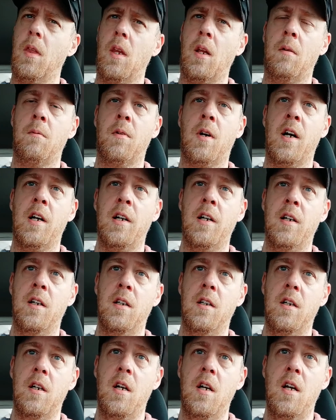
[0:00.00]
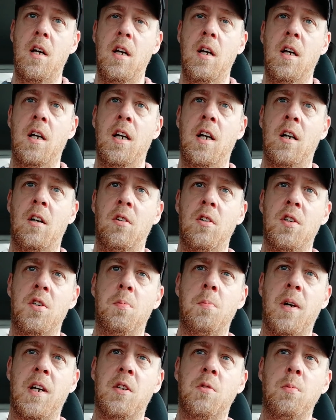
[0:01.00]
I'm kind of it always
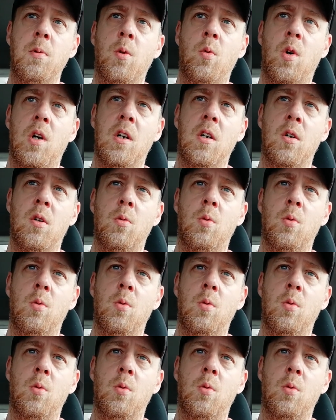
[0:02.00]
makes me wonder